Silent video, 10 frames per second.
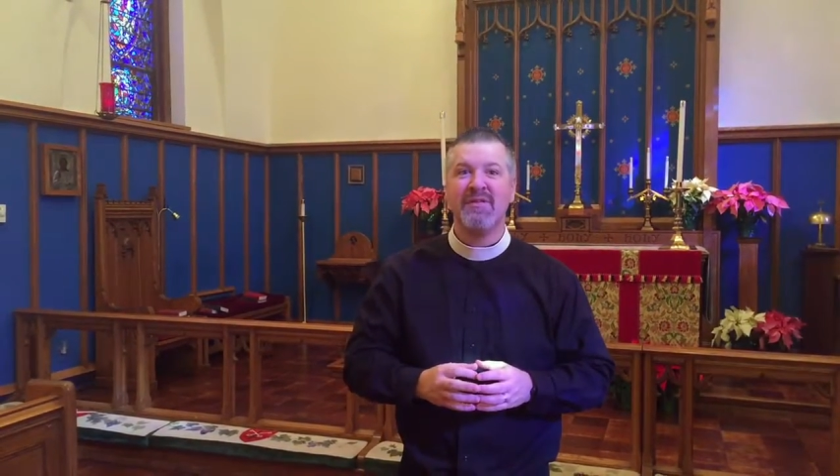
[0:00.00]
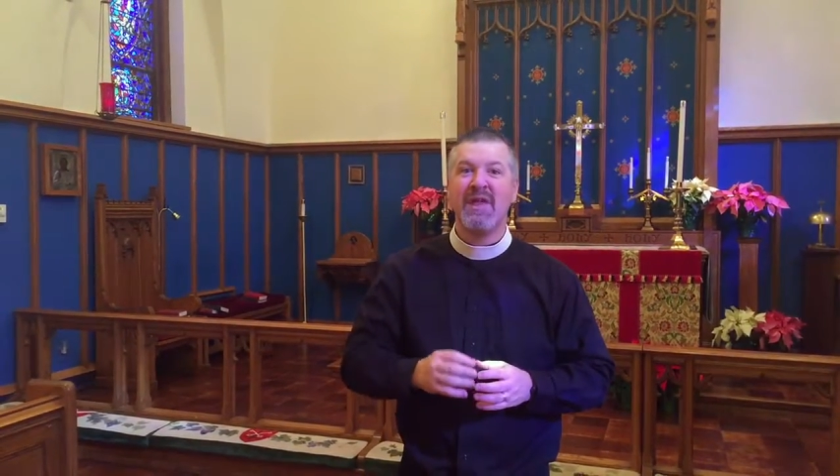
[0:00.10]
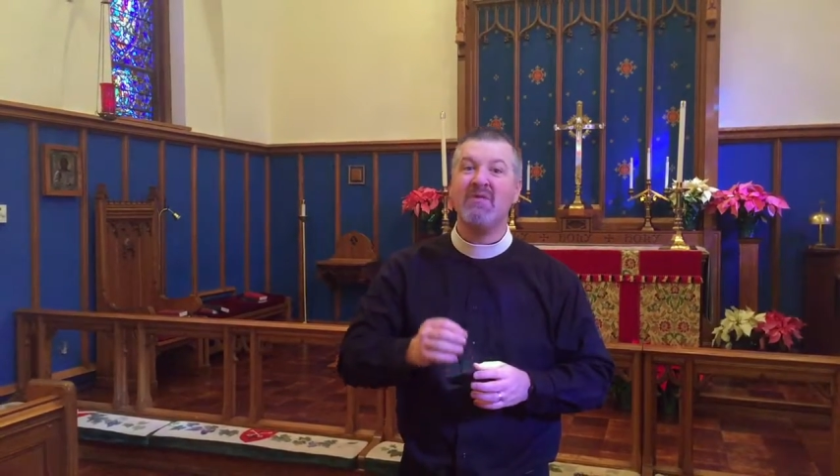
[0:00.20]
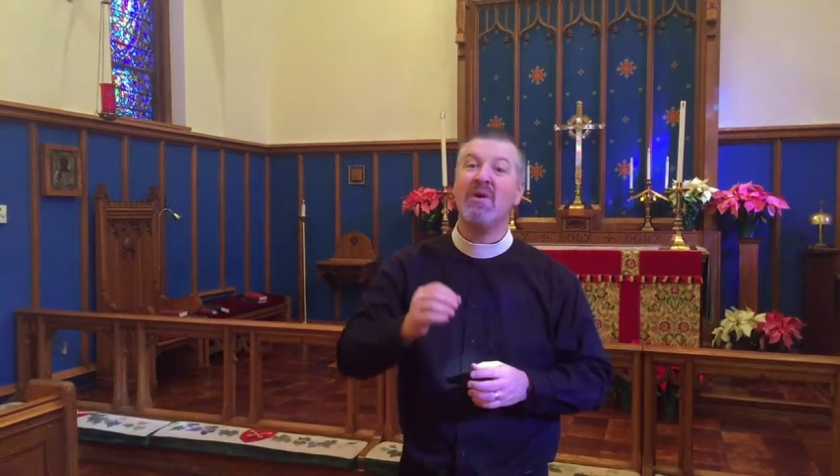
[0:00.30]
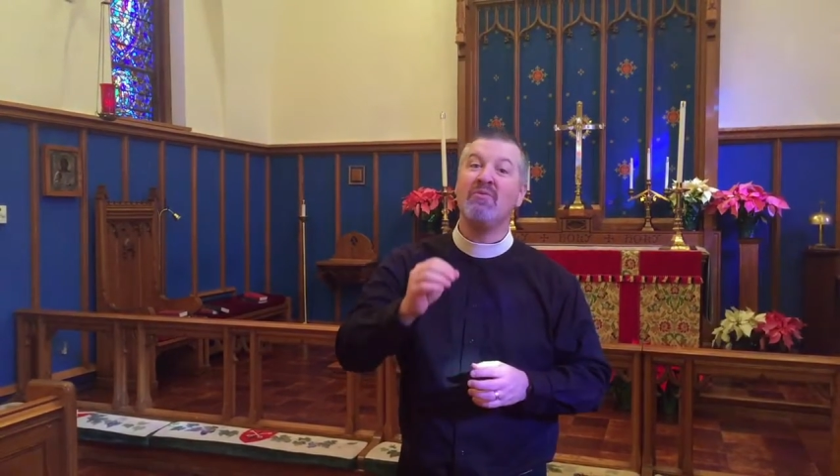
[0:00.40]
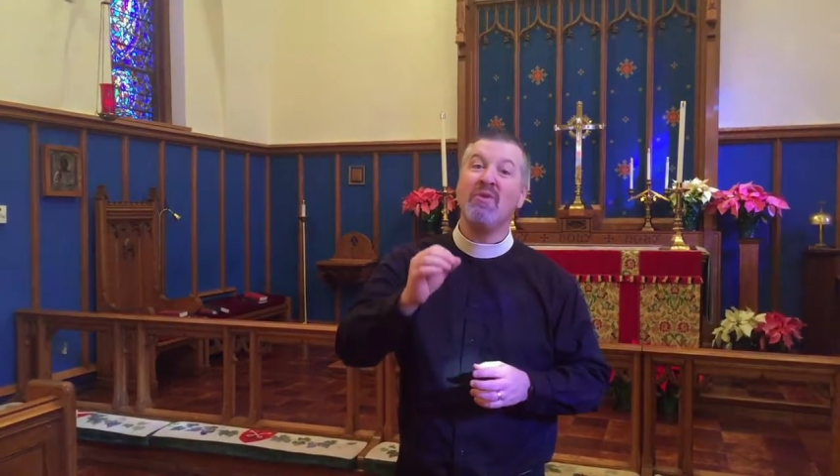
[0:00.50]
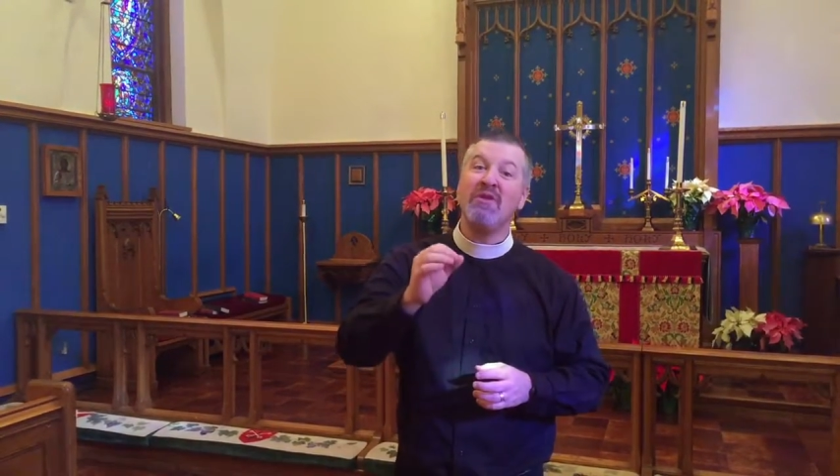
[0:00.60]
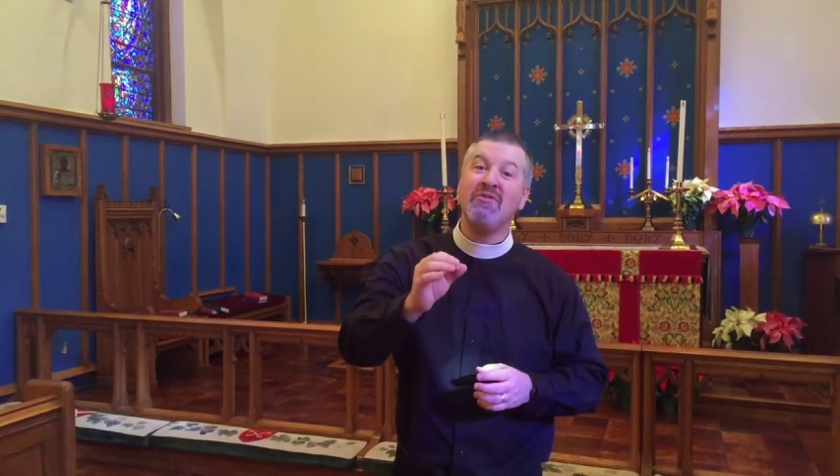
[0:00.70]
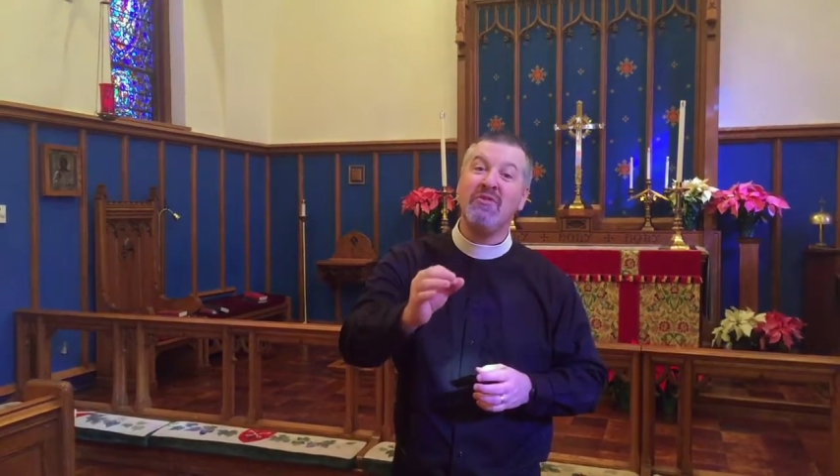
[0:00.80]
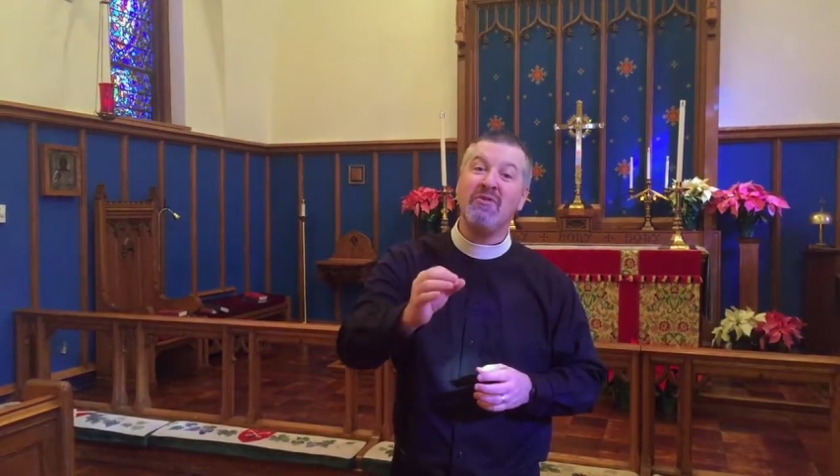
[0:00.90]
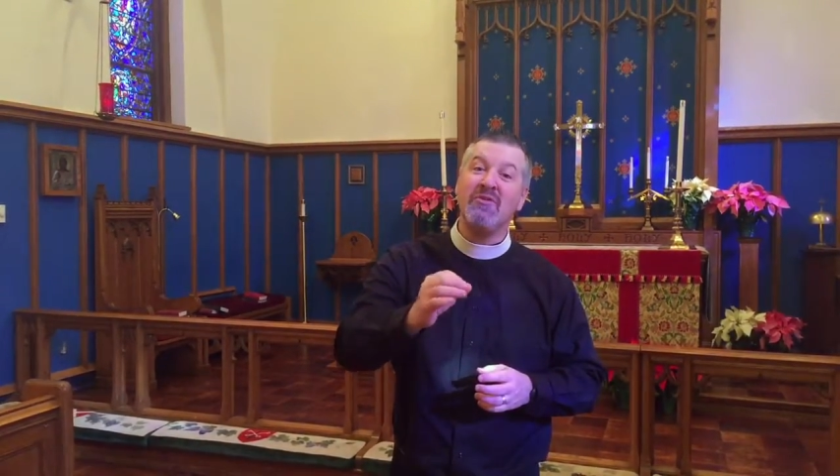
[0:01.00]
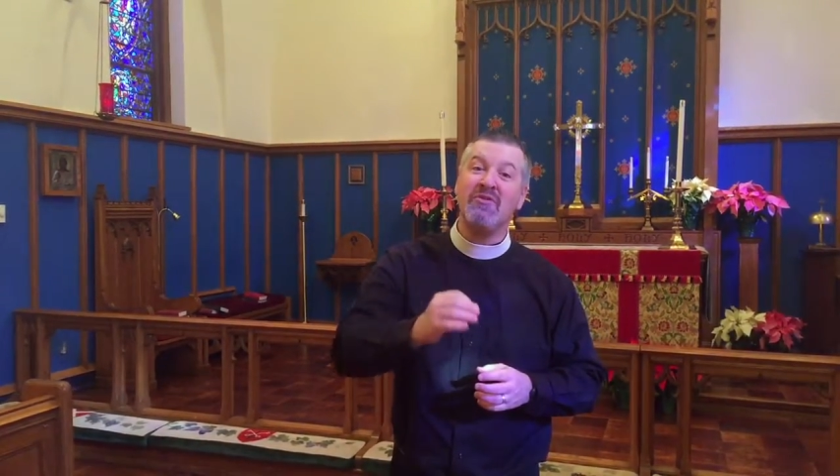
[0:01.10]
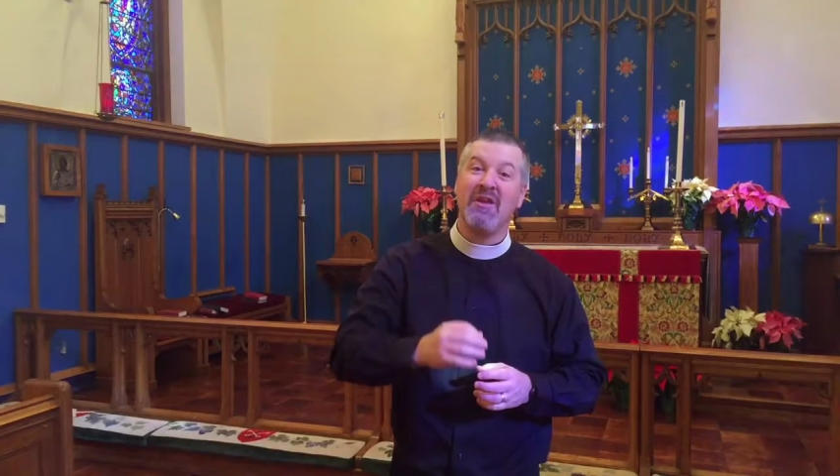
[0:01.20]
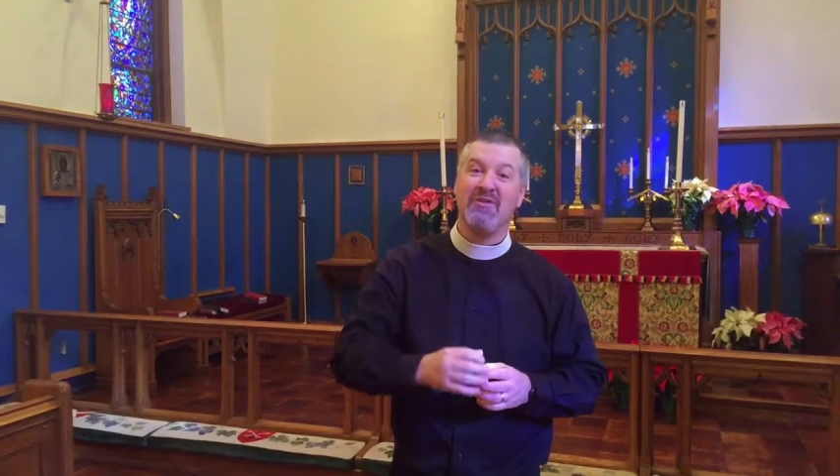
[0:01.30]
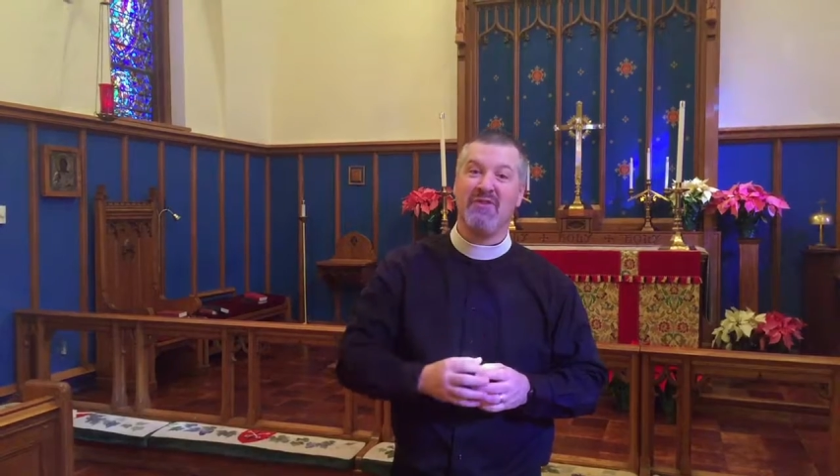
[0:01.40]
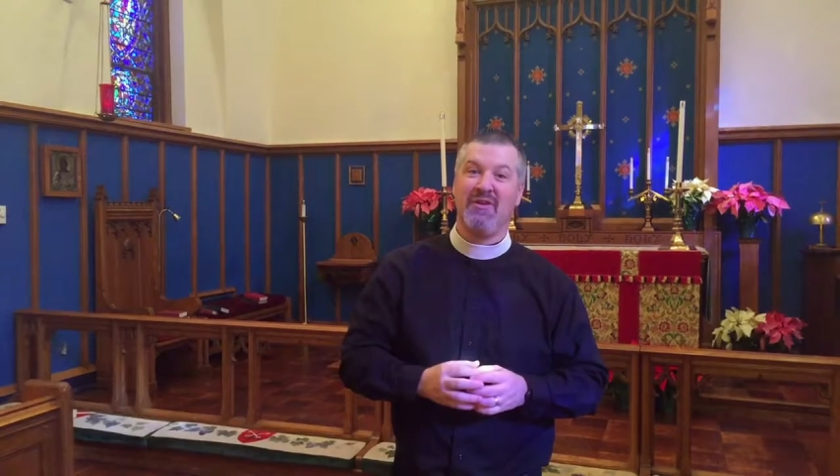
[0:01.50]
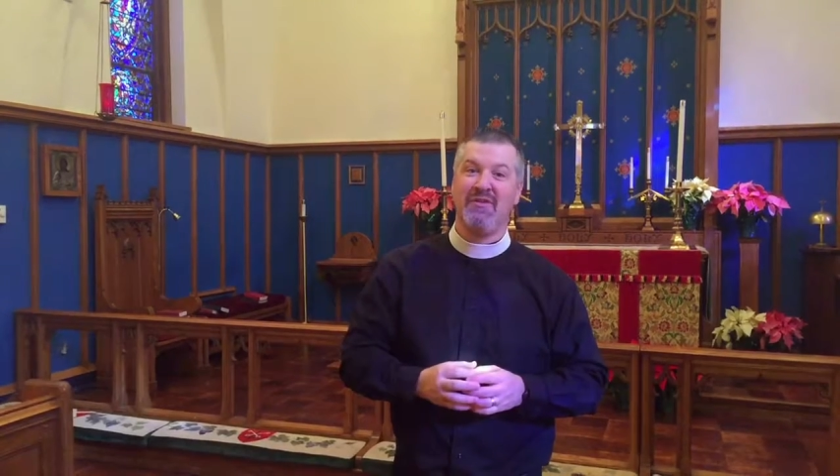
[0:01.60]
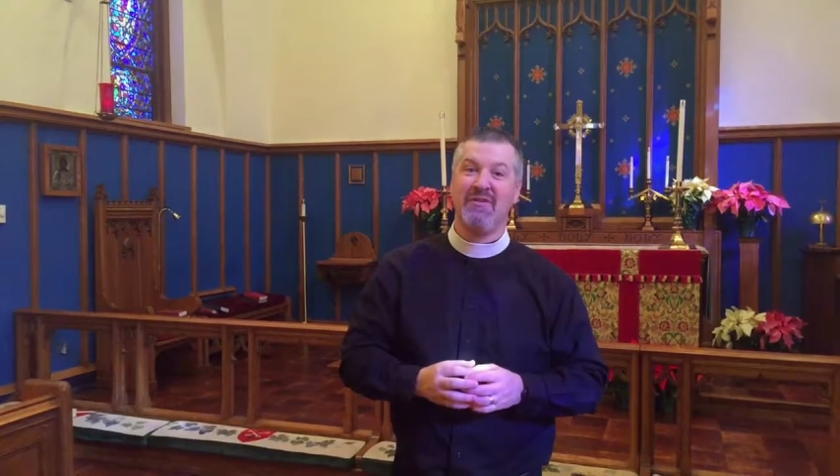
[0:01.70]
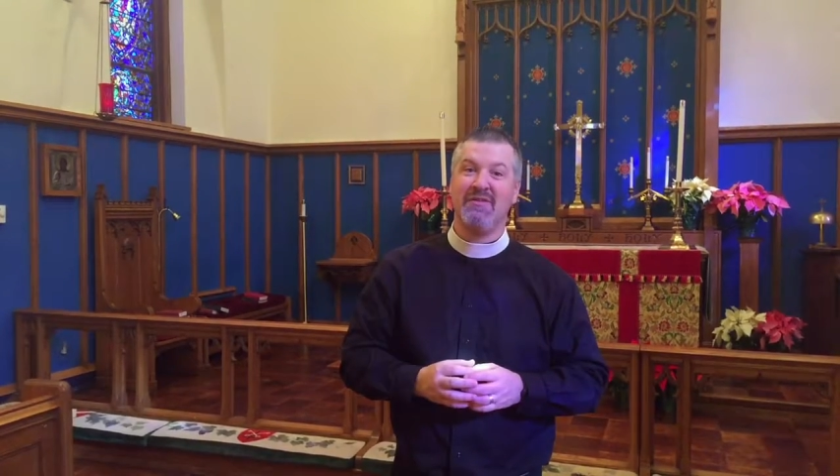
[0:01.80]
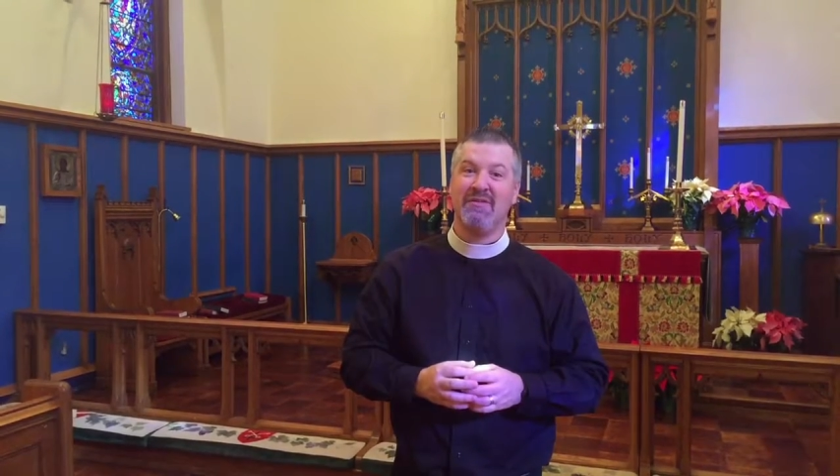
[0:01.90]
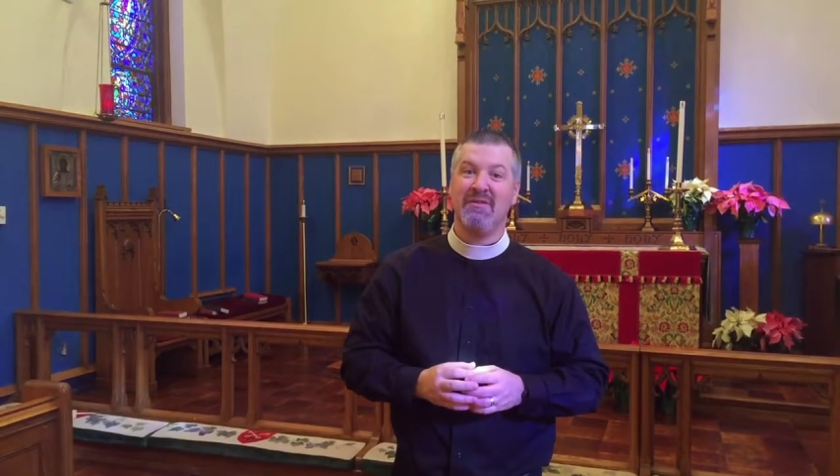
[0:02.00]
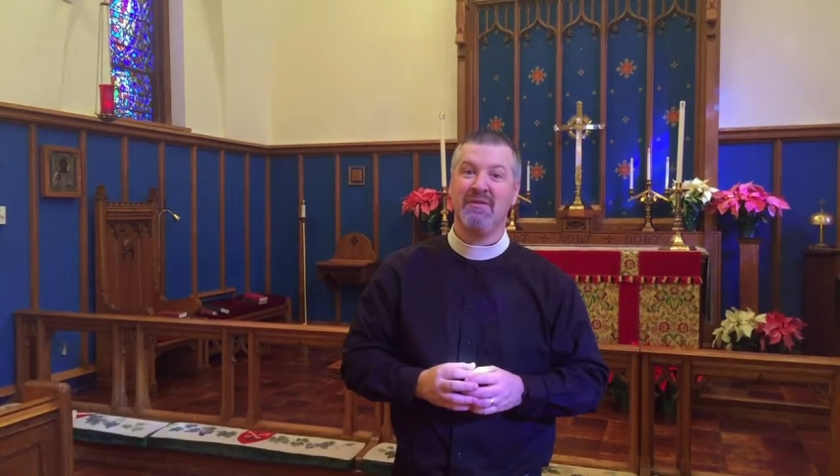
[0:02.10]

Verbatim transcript: that when we do see Jesus,